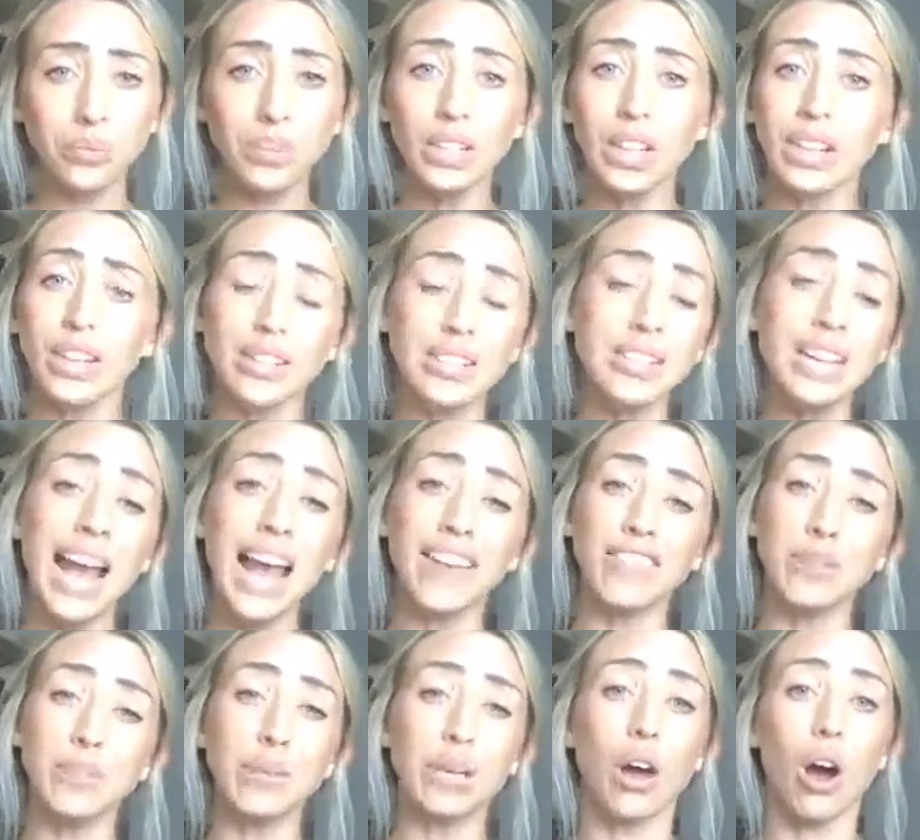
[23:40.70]
It doesn't have
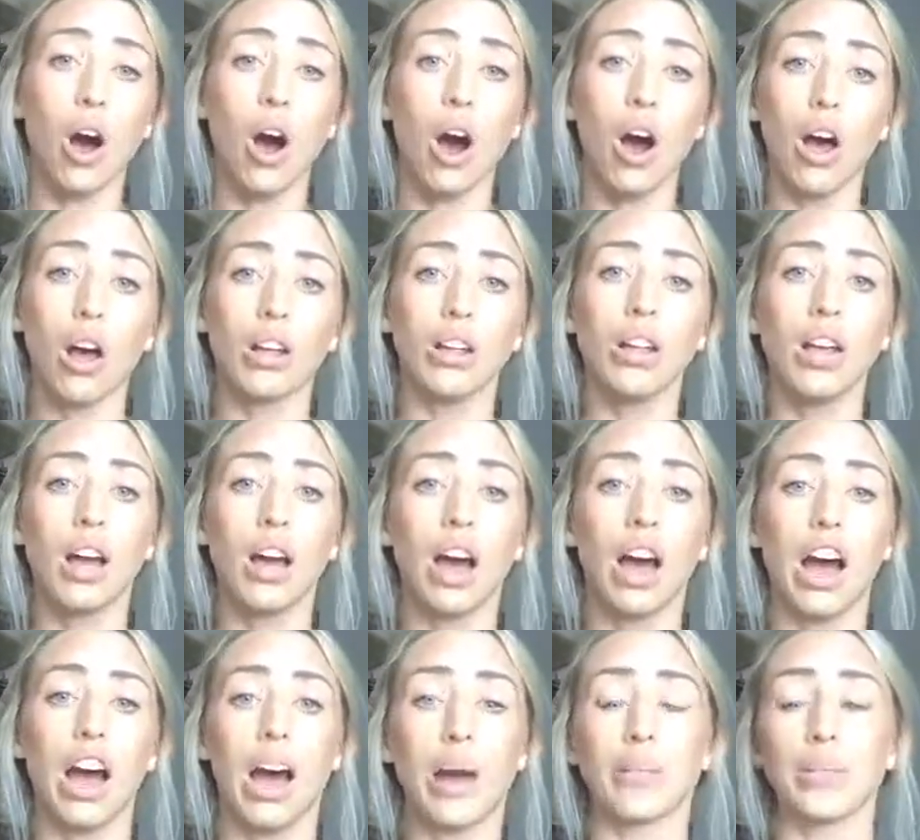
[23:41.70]
to be all
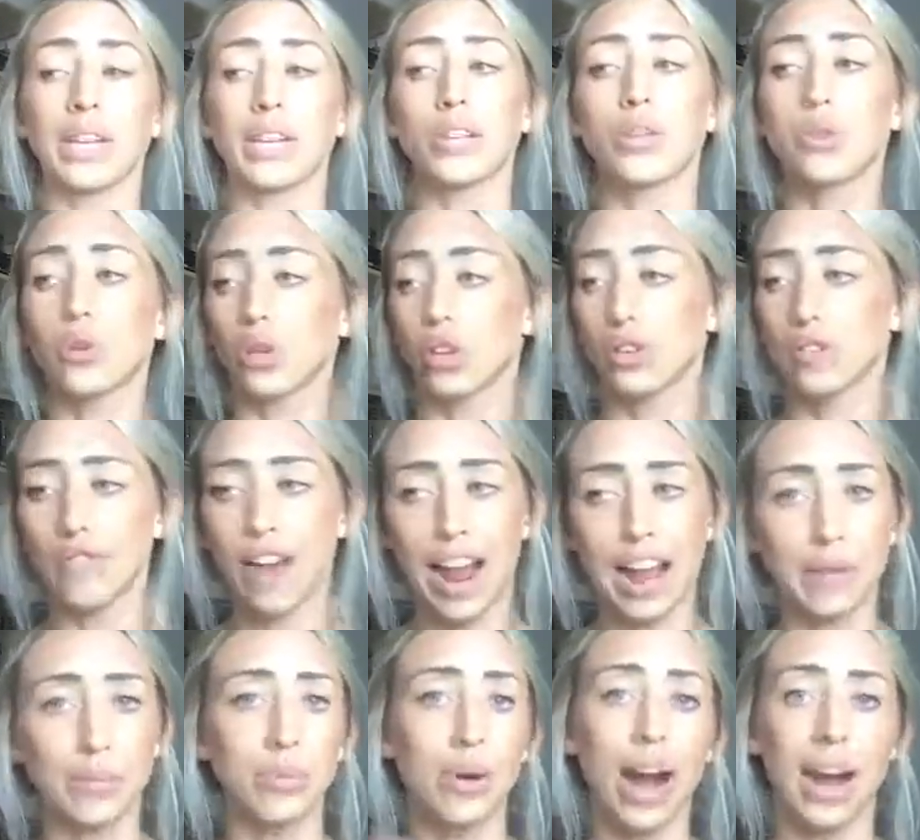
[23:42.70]
like
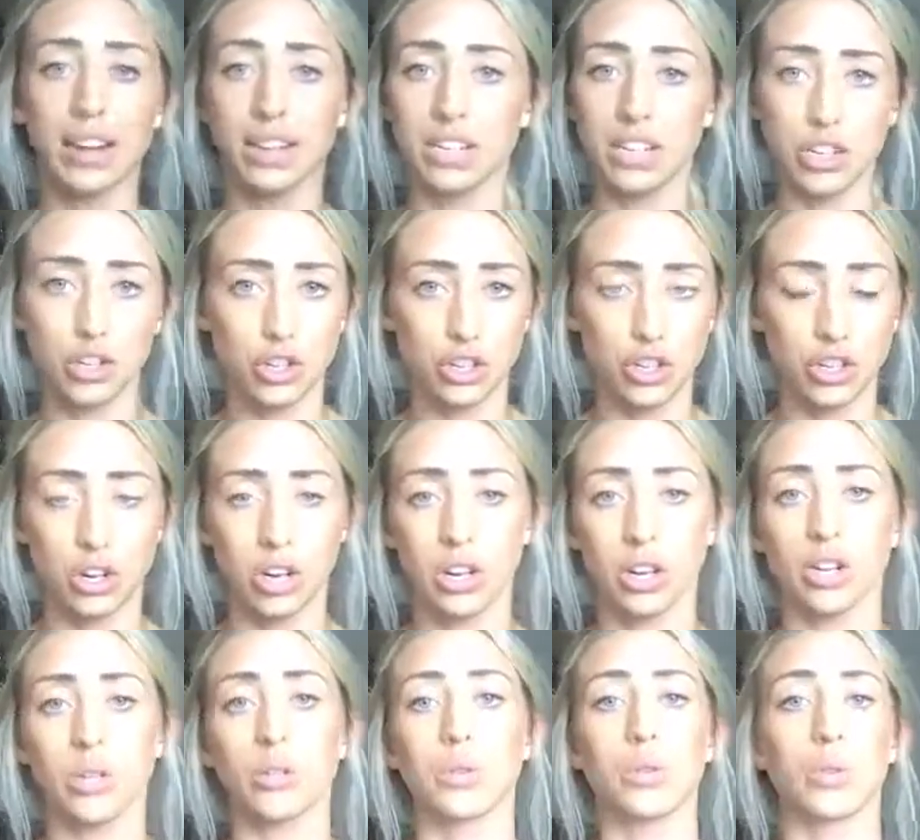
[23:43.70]
certified
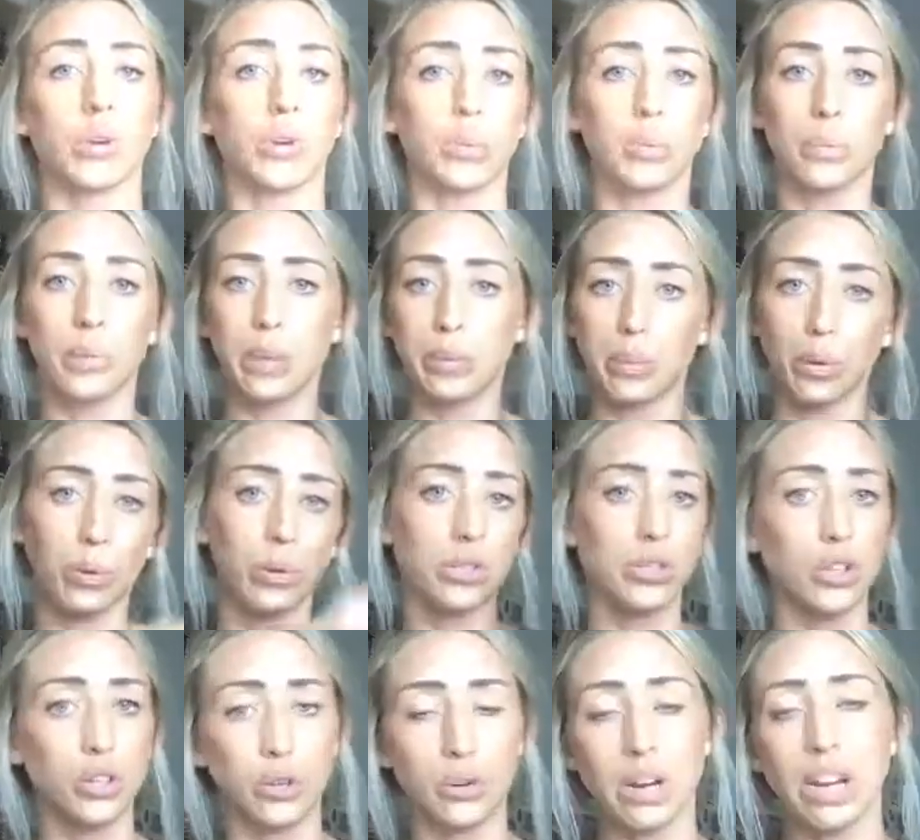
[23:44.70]
practitioners or people with
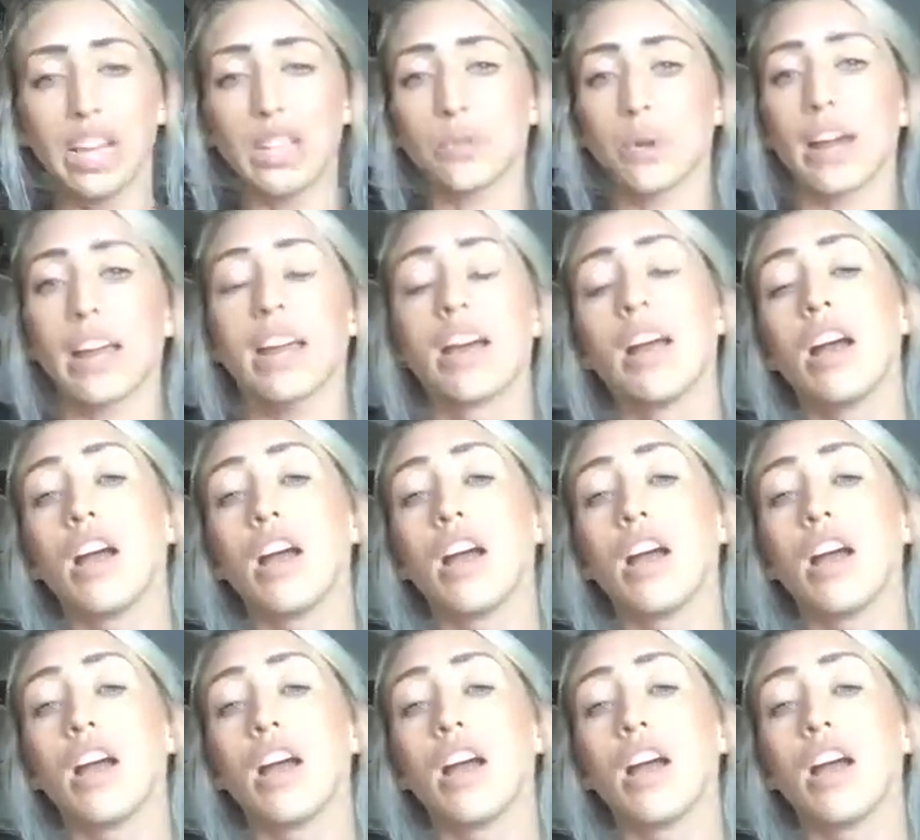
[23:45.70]
degrees, right?